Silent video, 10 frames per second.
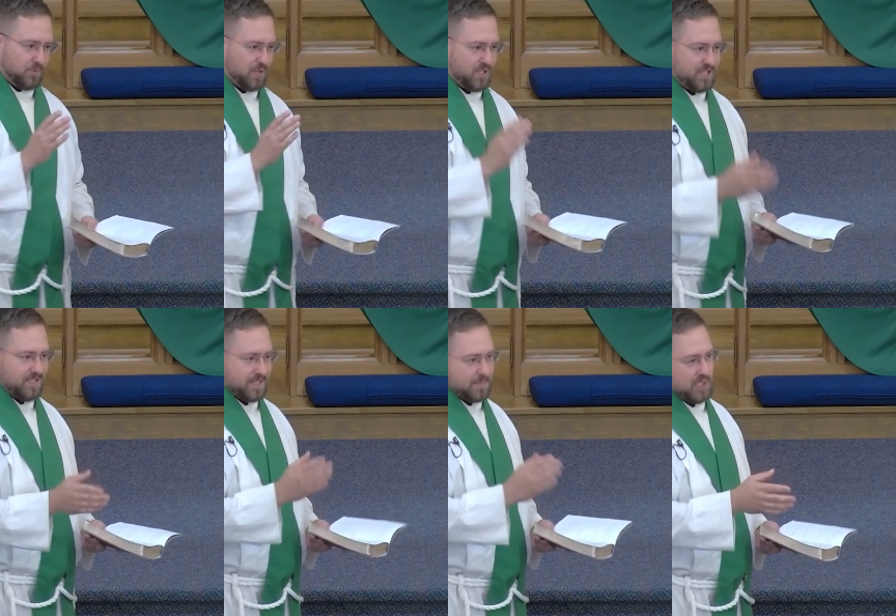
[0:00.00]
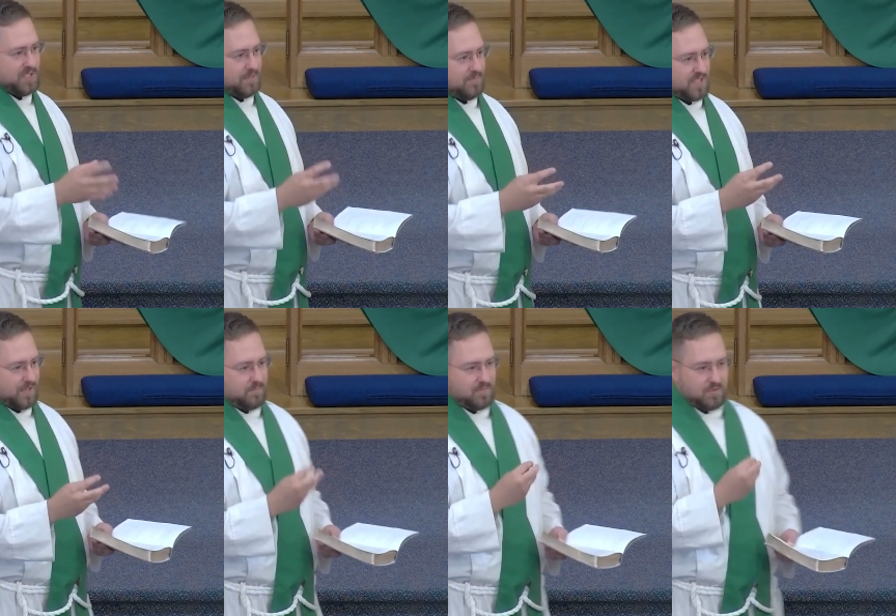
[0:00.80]
we need to spend some
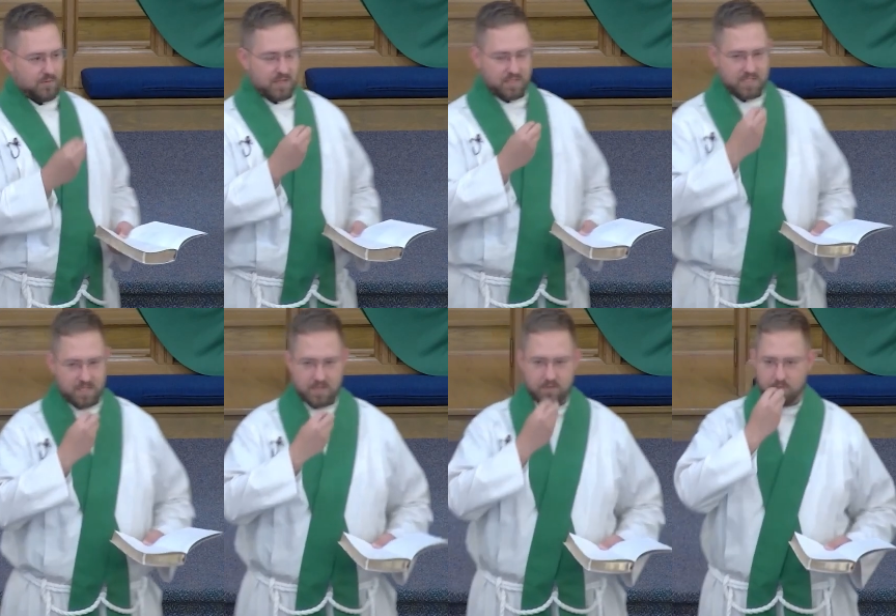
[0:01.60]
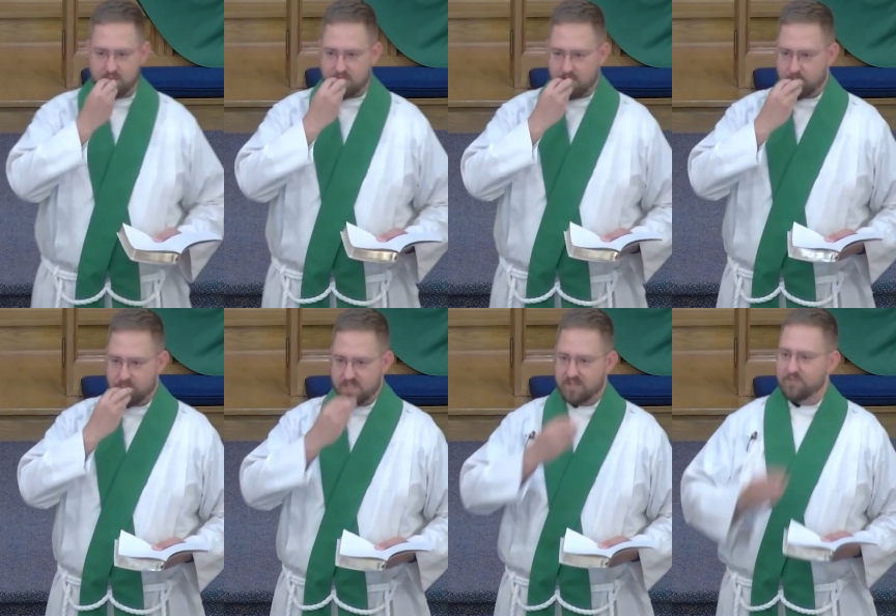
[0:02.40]
time dwelling on what
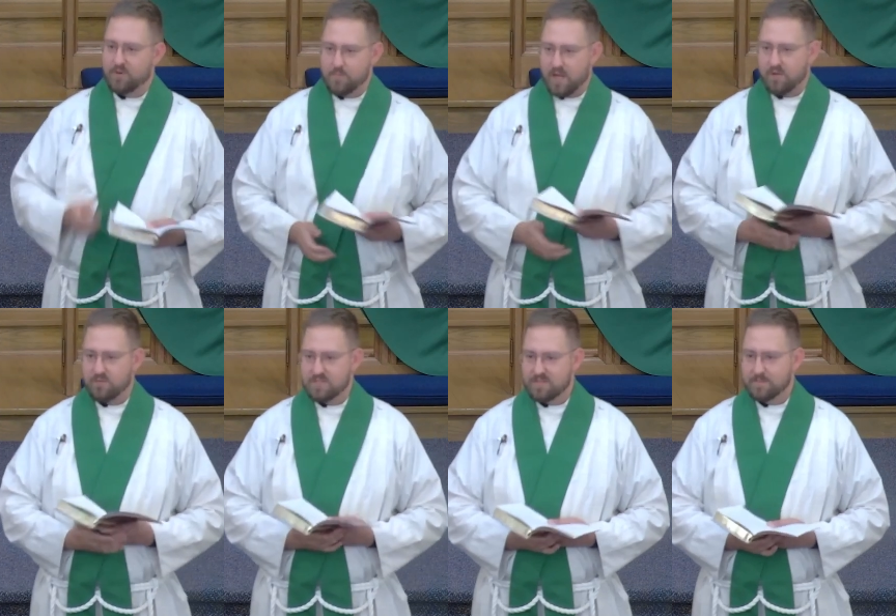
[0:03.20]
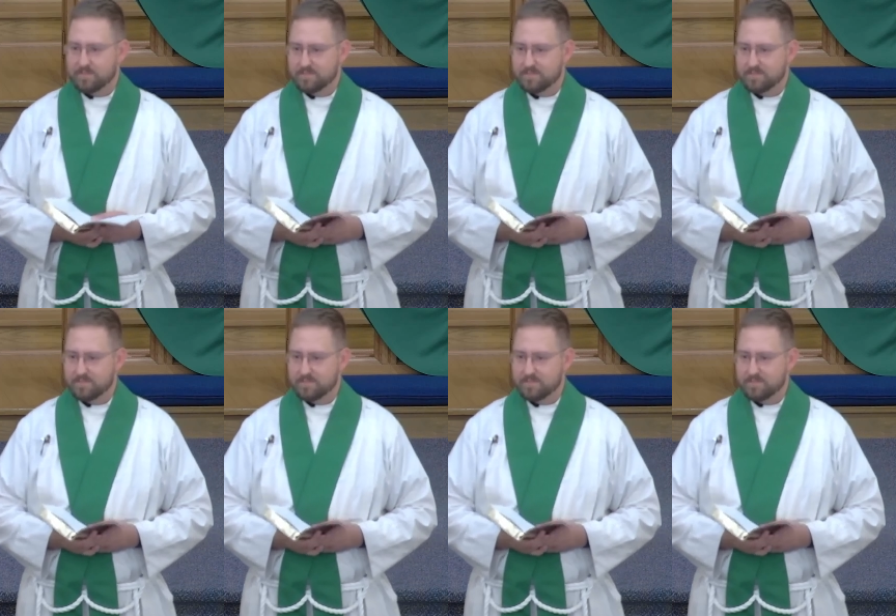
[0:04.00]
comes out of our mouths.